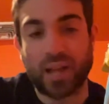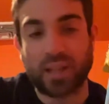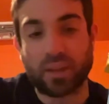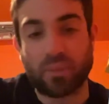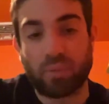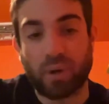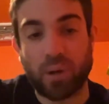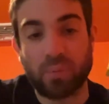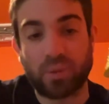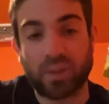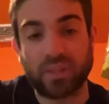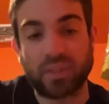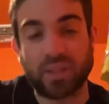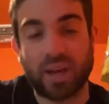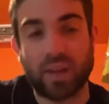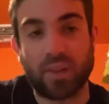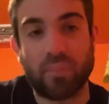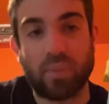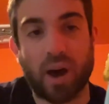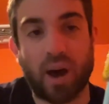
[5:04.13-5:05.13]
the pumpkins
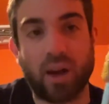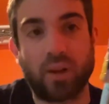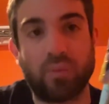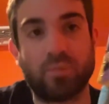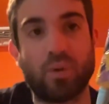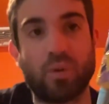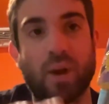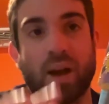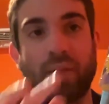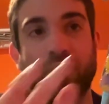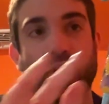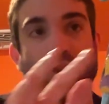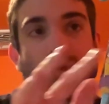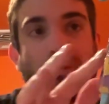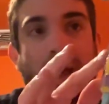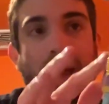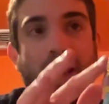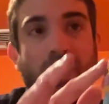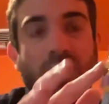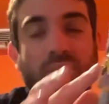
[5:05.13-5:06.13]
on the bottom, you have the
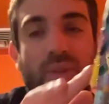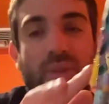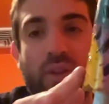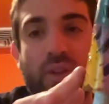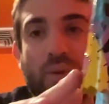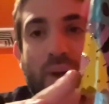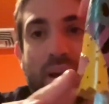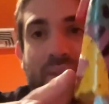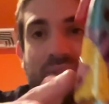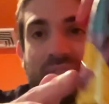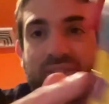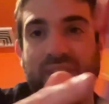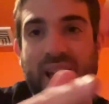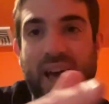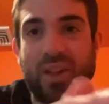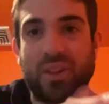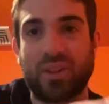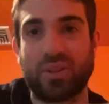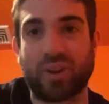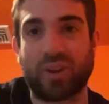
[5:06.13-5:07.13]
ground, and then you have
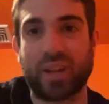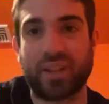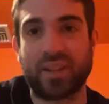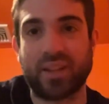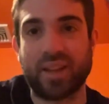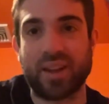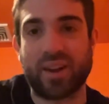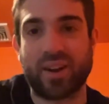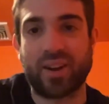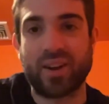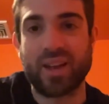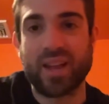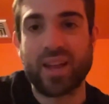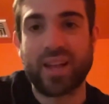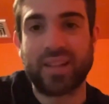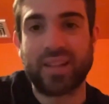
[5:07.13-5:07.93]
Sally right there.